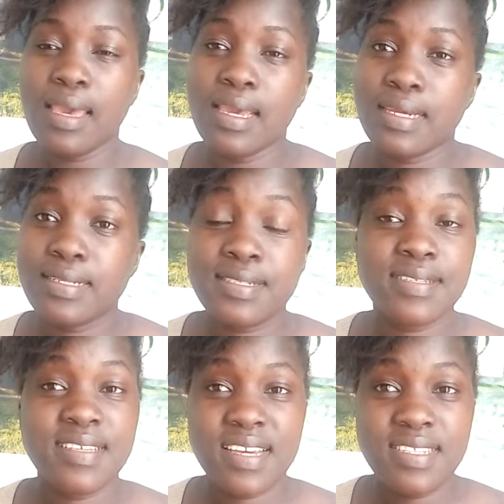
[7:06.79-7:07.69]
It is
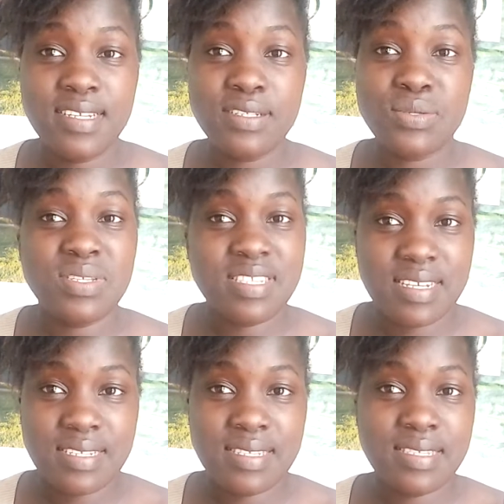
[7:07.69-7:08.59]
getting to
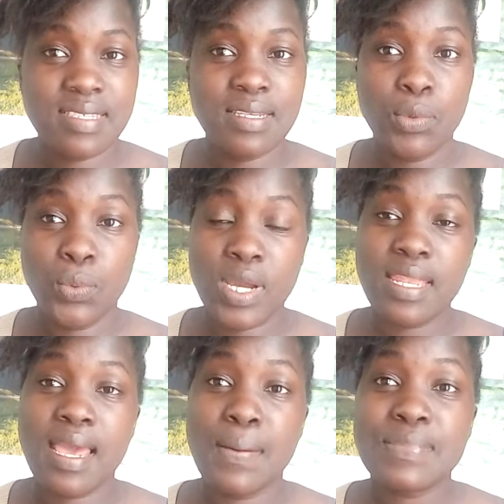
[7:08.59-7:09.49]
6
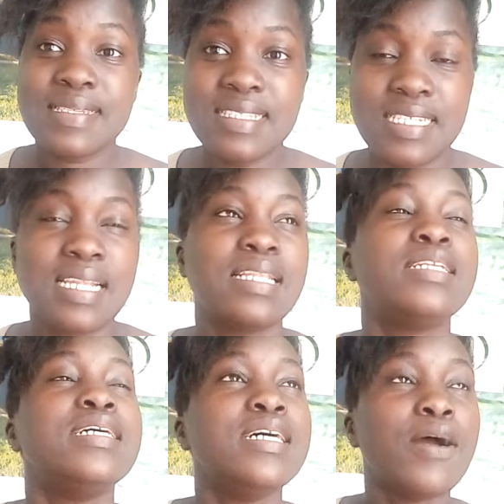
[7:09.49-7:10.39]
when I'm still
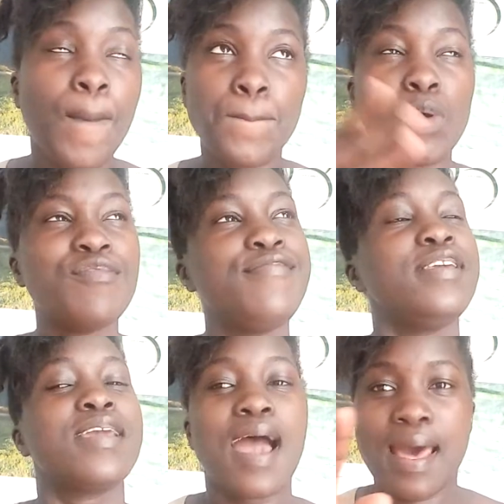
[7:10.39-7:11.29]

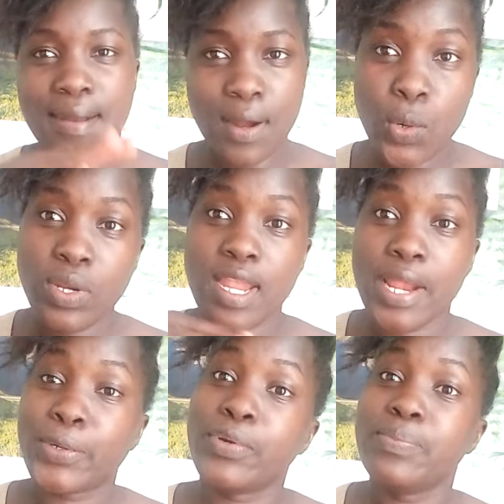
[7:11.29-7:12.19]
moving around
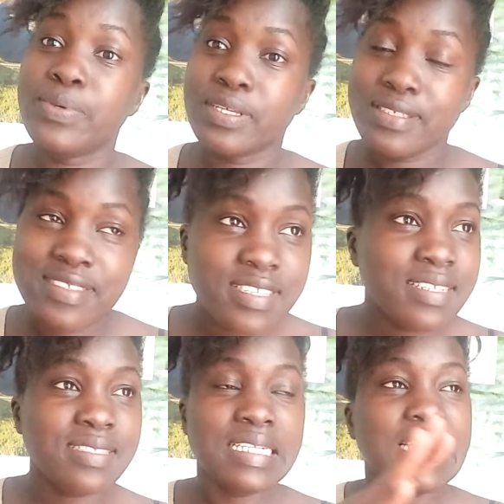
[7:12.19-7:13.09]
Nairobi,
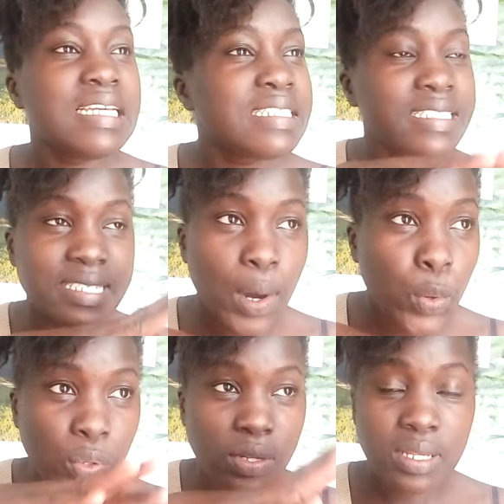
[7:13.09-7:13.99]
just in
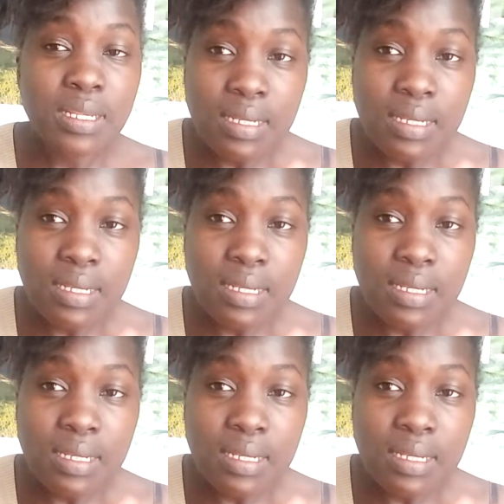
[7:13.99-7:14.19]
town.